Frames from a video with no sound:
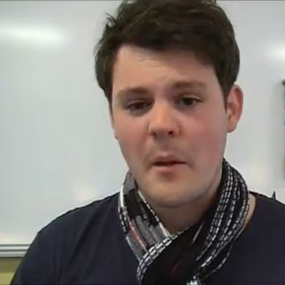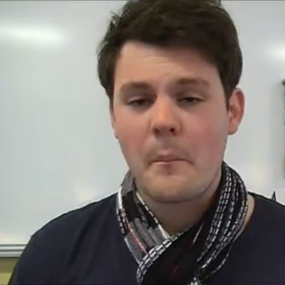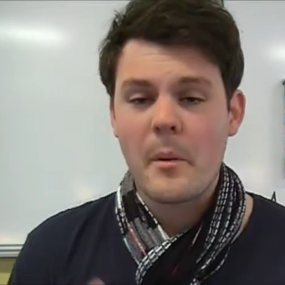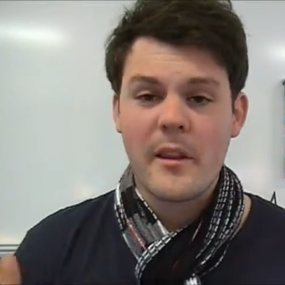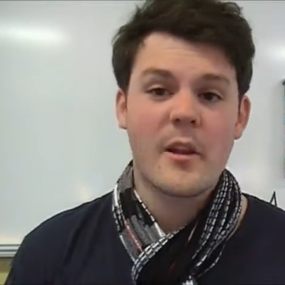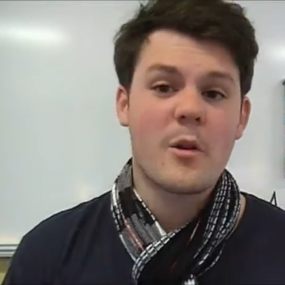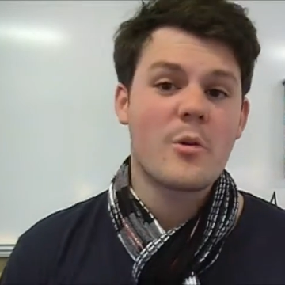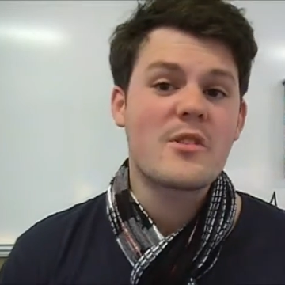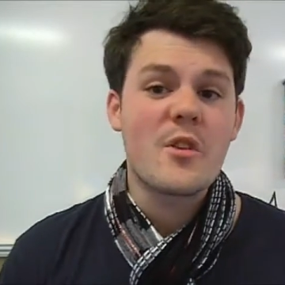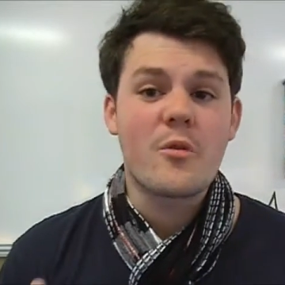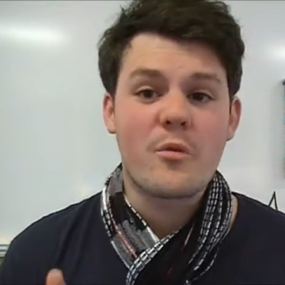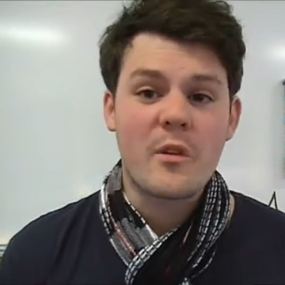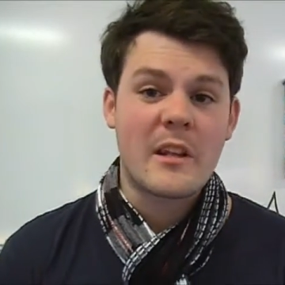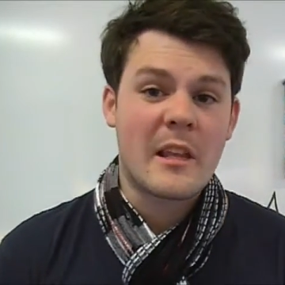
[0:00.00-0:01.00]
But they
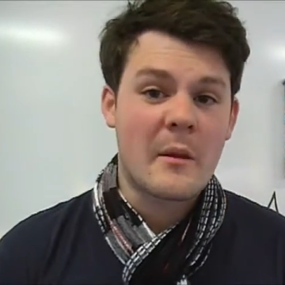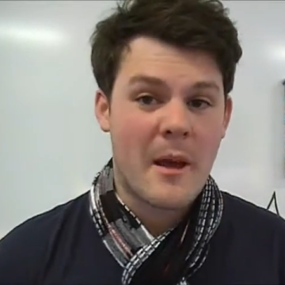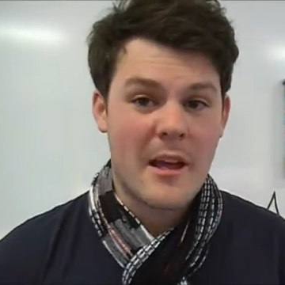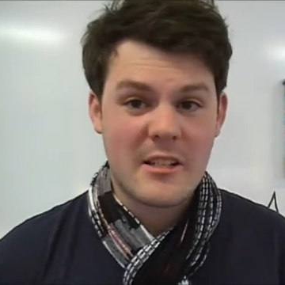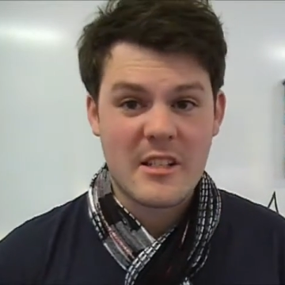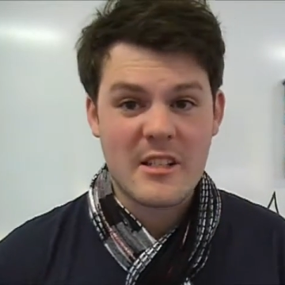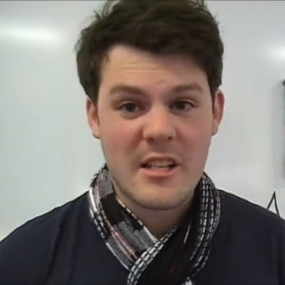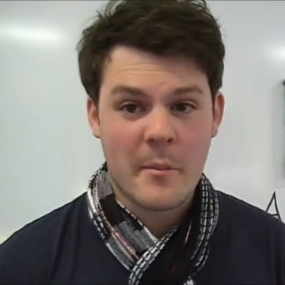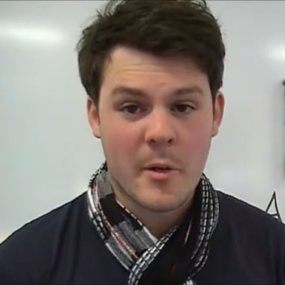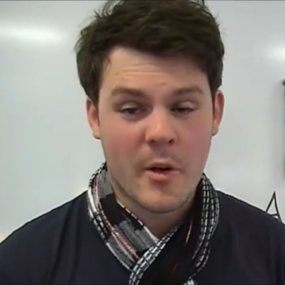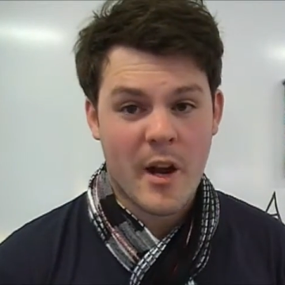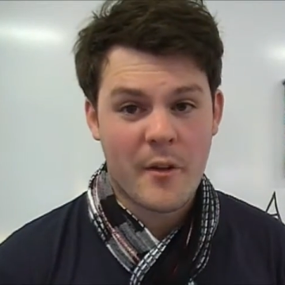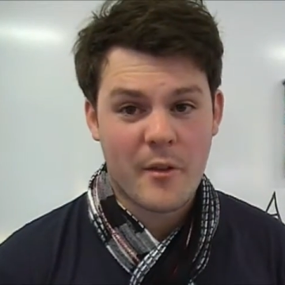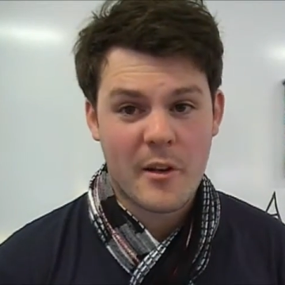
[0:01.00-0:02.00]
also really match the
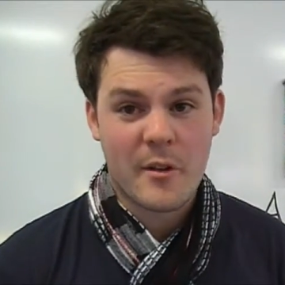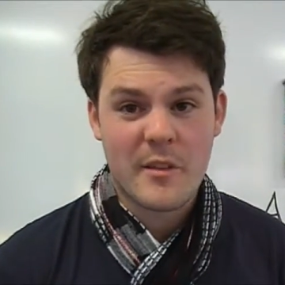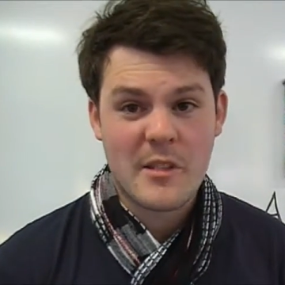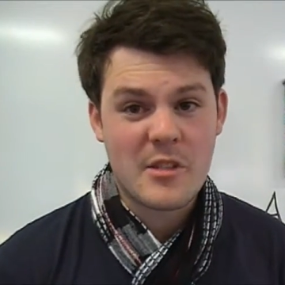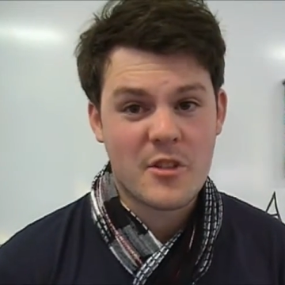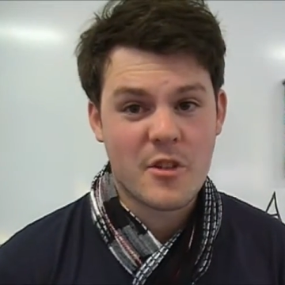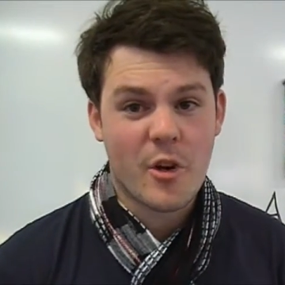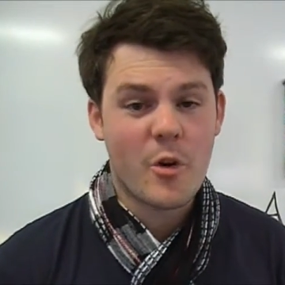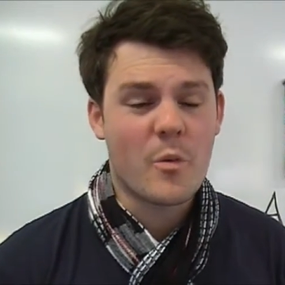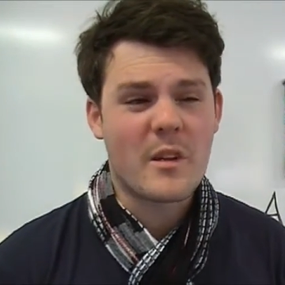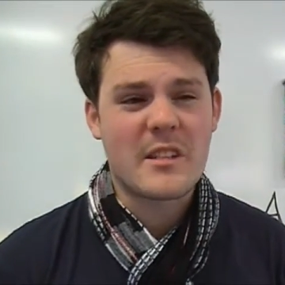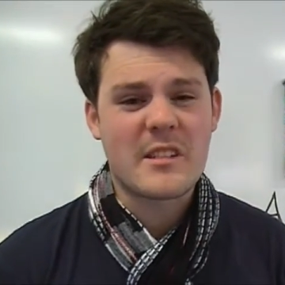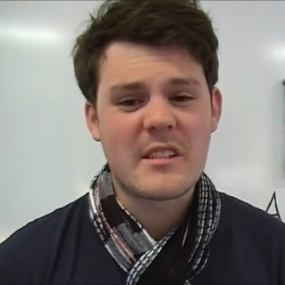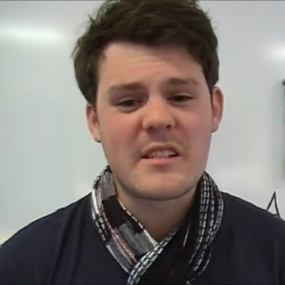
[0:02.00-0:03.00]
demographic of this show,
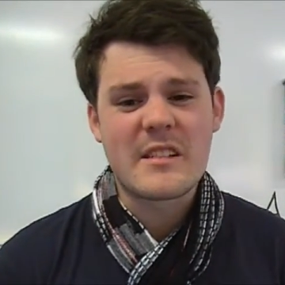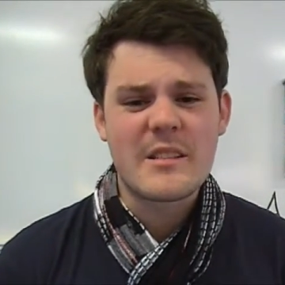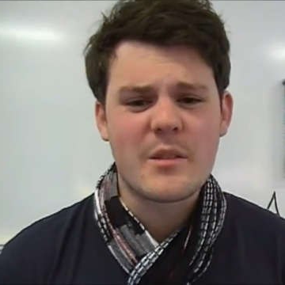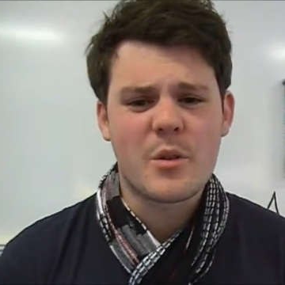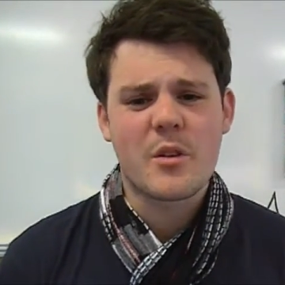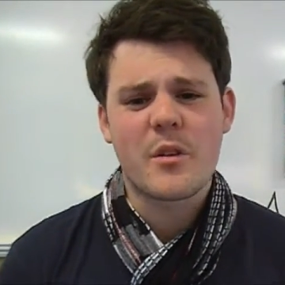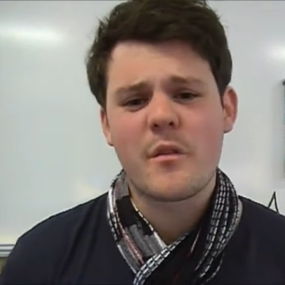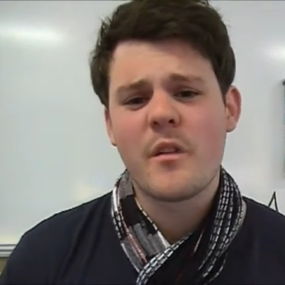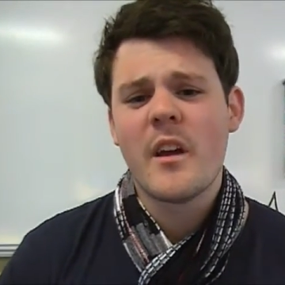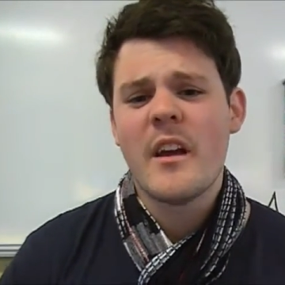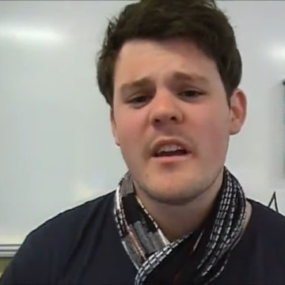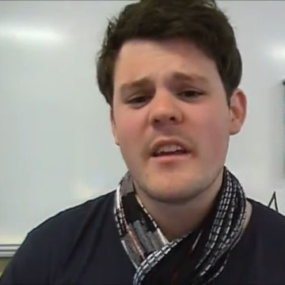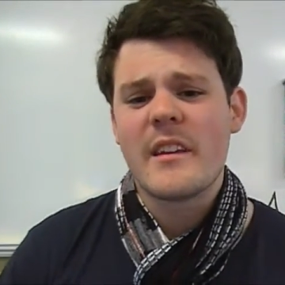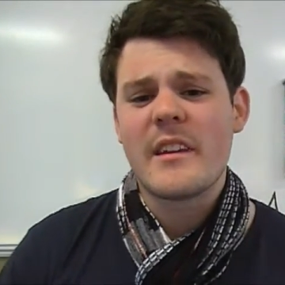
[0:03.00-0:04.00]
which is sort of
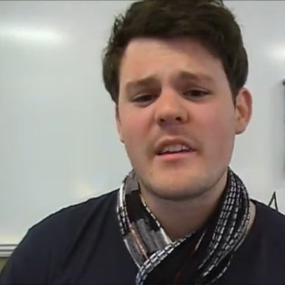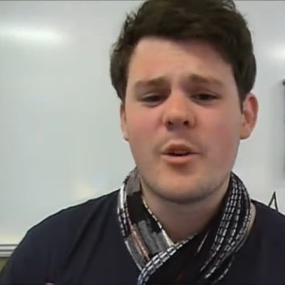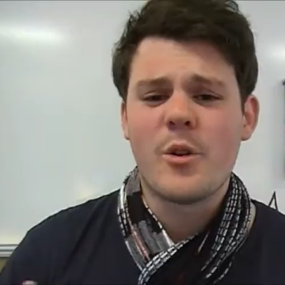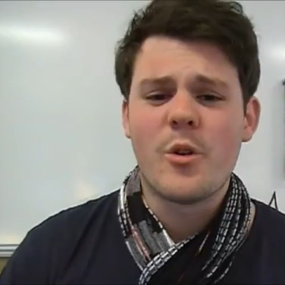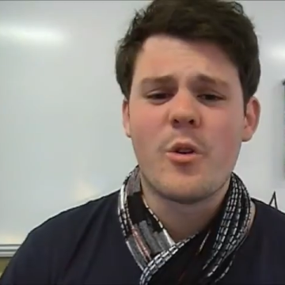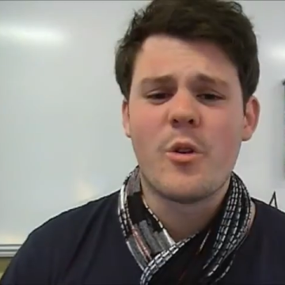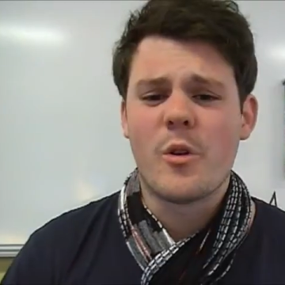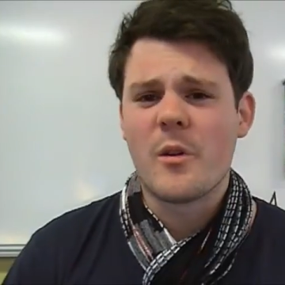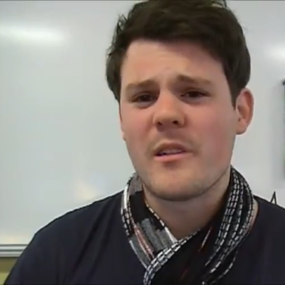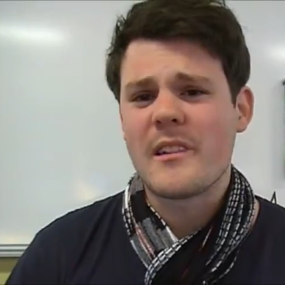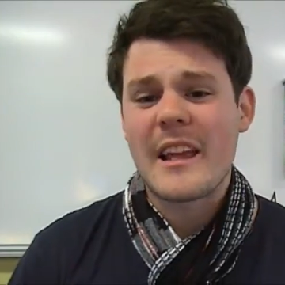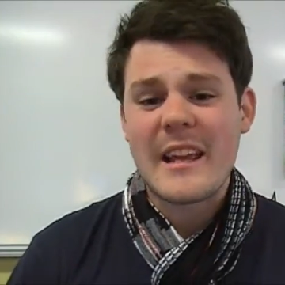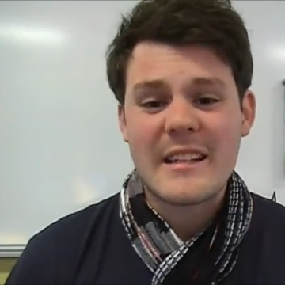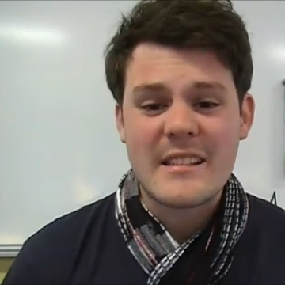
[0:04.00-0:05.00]
your
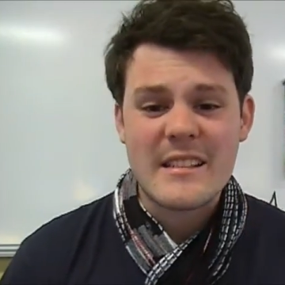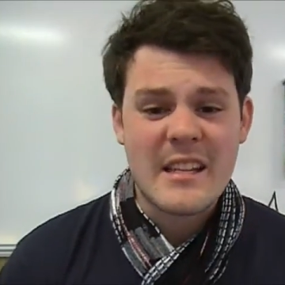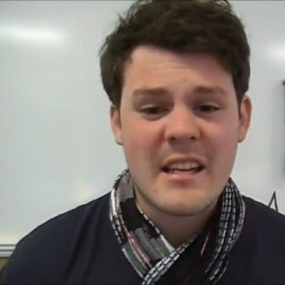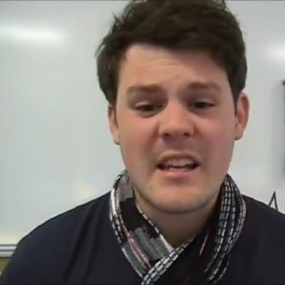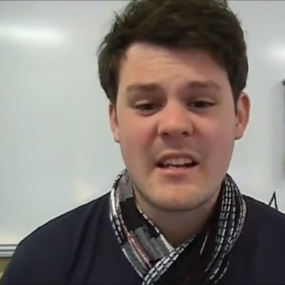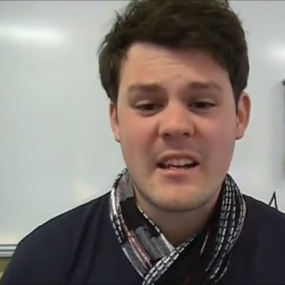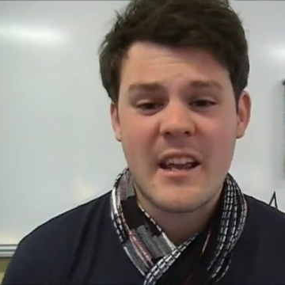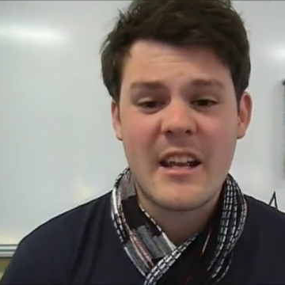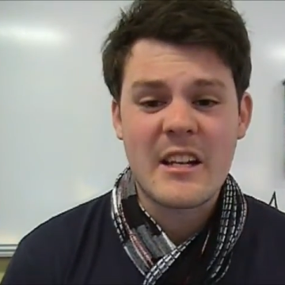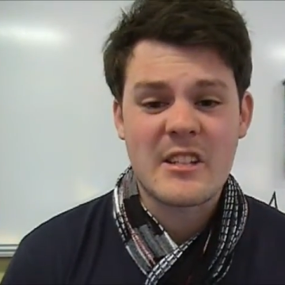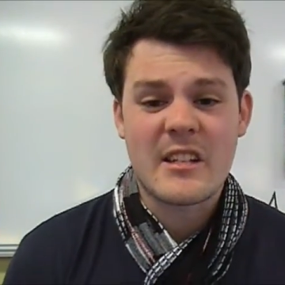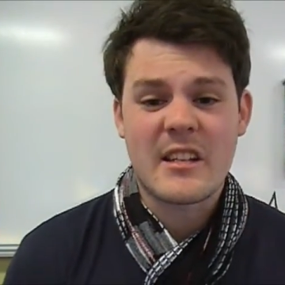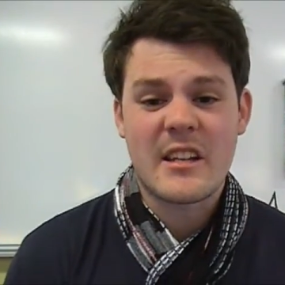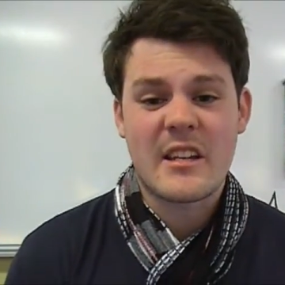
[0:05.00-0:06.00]
late
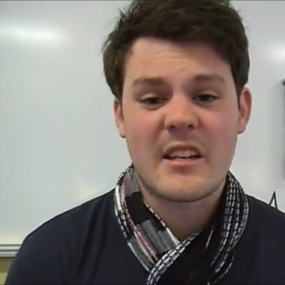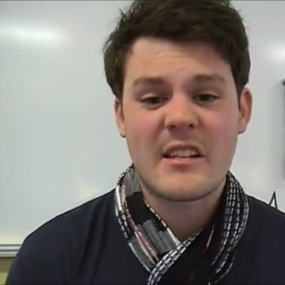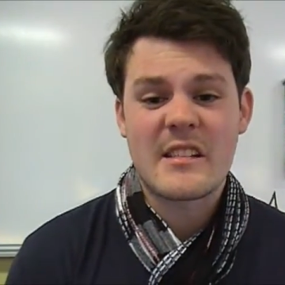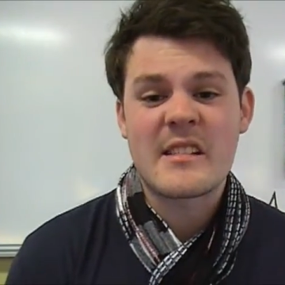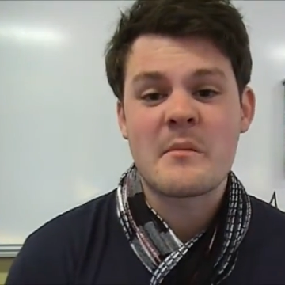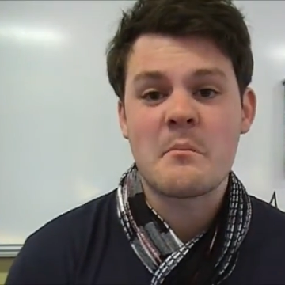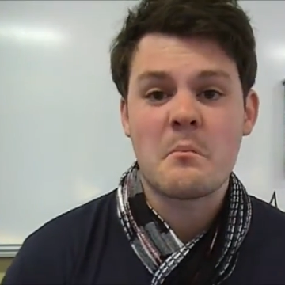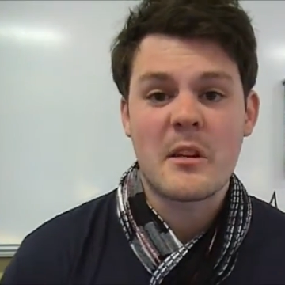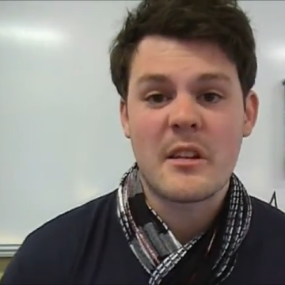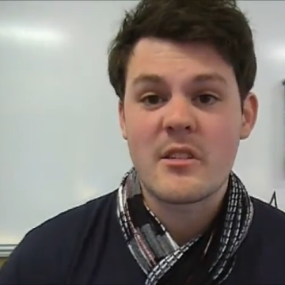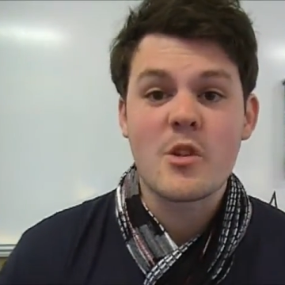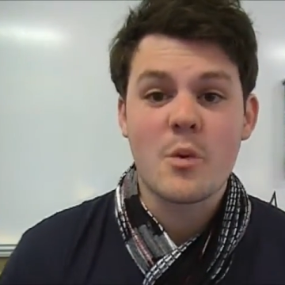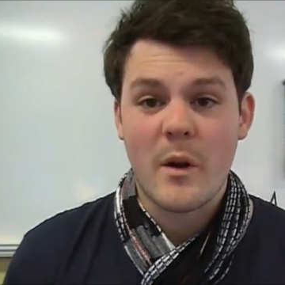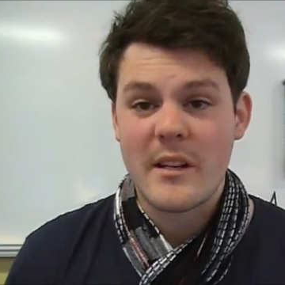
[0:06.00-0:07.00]
teenager years,
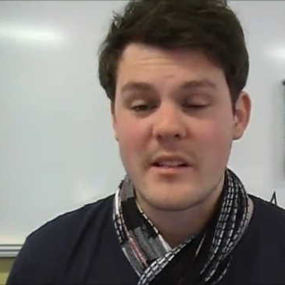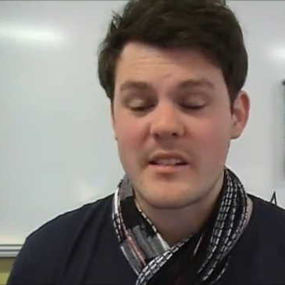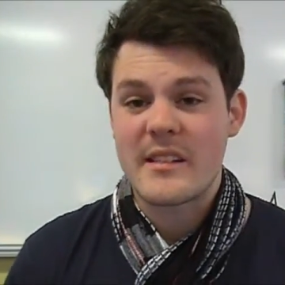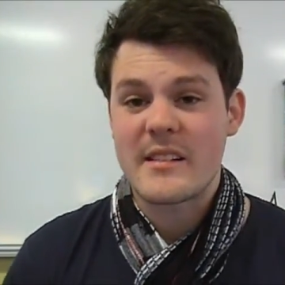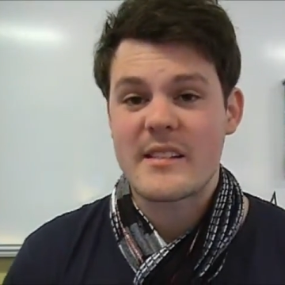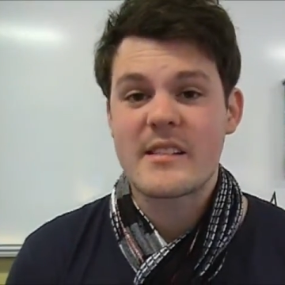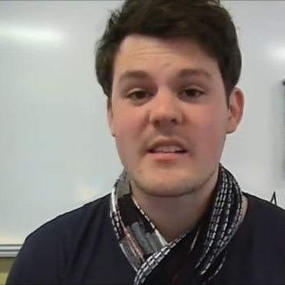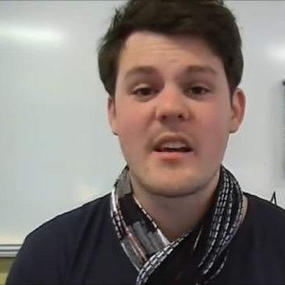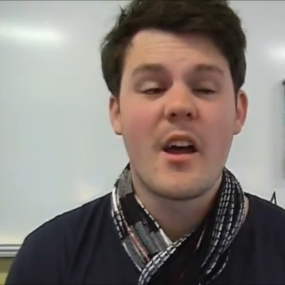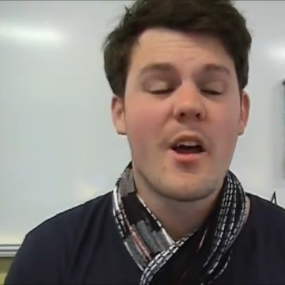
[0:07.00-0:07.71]
mid-20s.